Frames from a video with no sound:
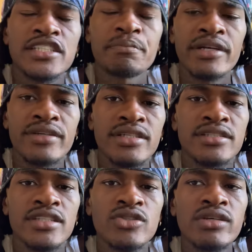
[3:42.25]

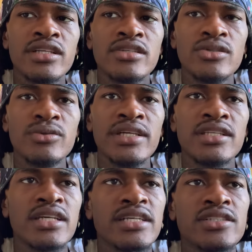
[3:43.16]
experience. You can do it.
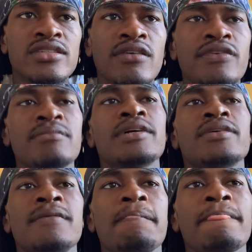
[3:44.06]
Look at yourself in the
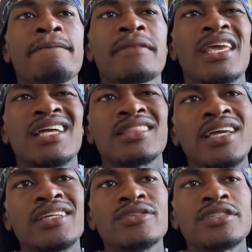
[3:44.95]
mirror and
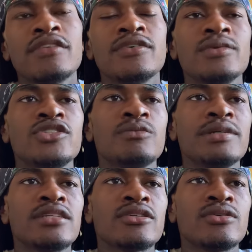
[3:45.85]
thank yourself for what you've
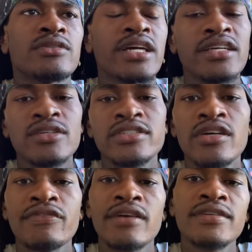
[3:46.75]
been through. Thank
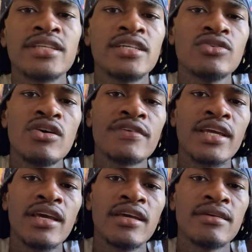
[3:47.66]
yourself for everything you
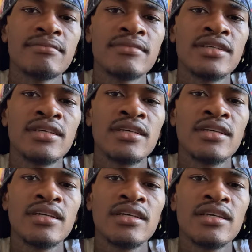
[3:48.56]
overcame.
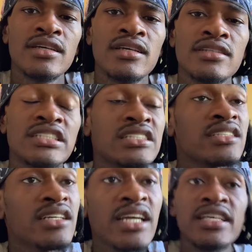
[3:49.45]

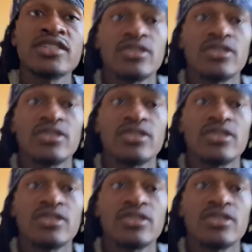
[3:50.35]
Just look at